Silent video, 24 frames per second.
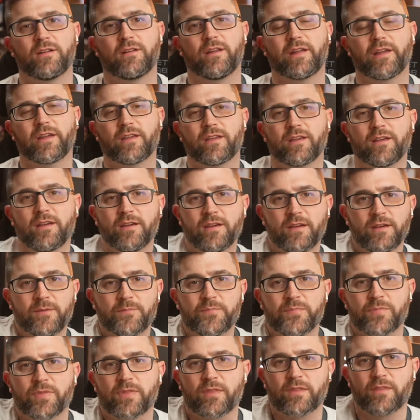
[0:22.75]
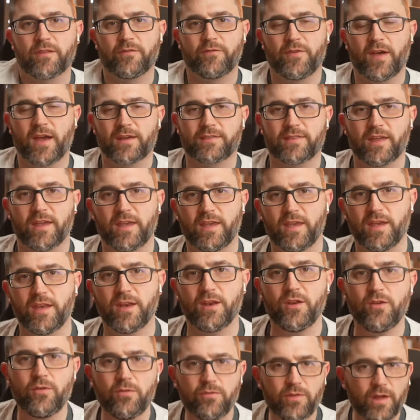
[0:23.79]
Like the fact that he
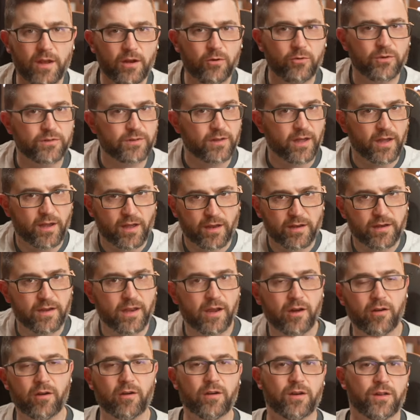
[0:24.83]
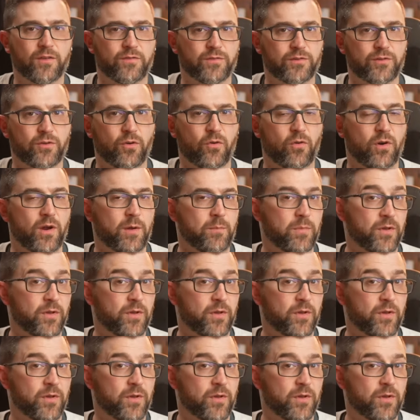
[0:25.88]
knew that it was like a narrative story,